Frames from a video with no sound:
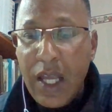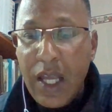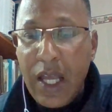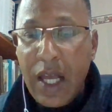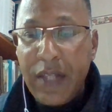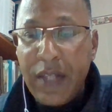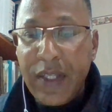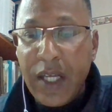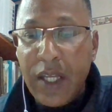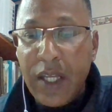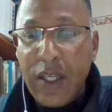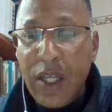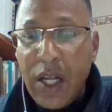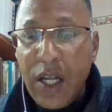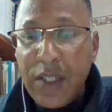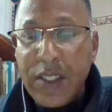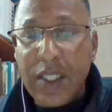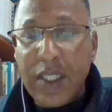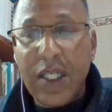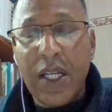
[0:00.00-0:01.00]
And they are
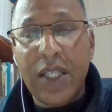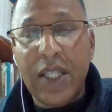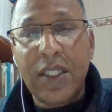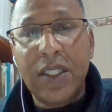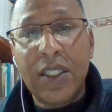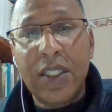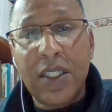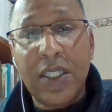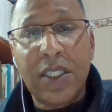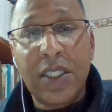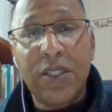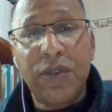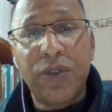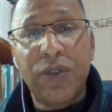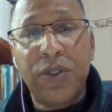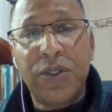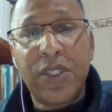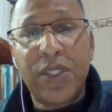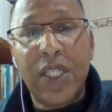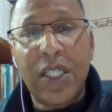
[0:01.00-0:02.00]
not, and this is of
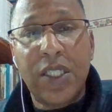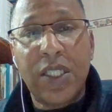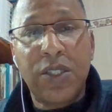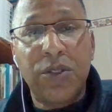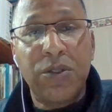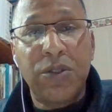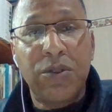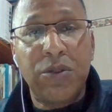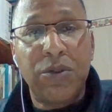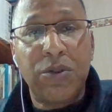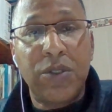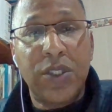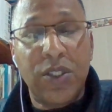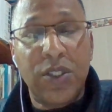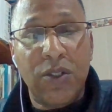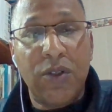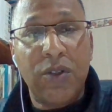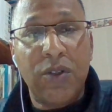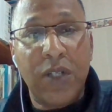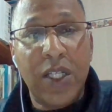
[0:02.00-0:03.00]
course has to do
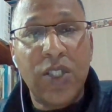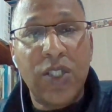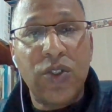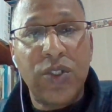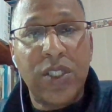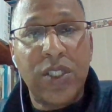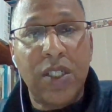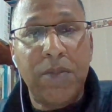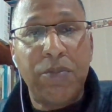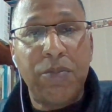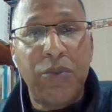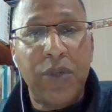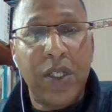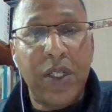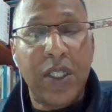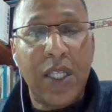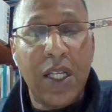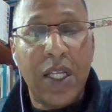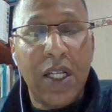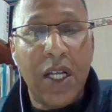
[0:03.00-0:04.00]
strong relationship
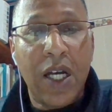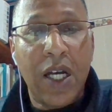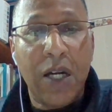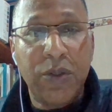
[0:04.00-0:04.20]
with how